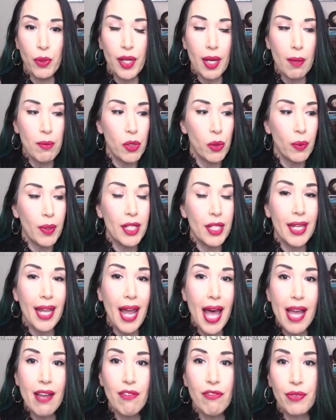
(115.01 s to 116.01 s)
I'm doing
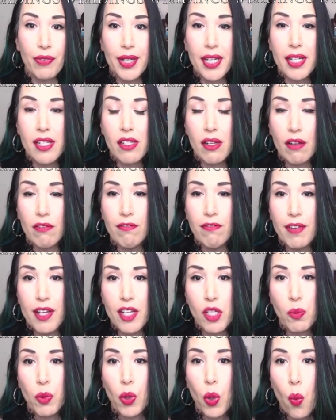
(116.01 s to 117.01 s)
live readings on
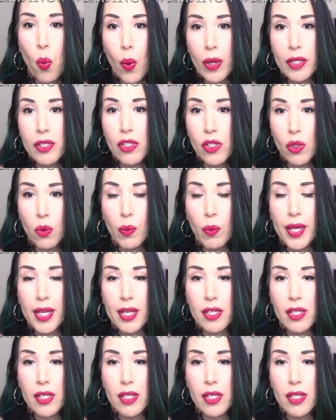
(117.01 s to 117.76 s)
Facebook once a week.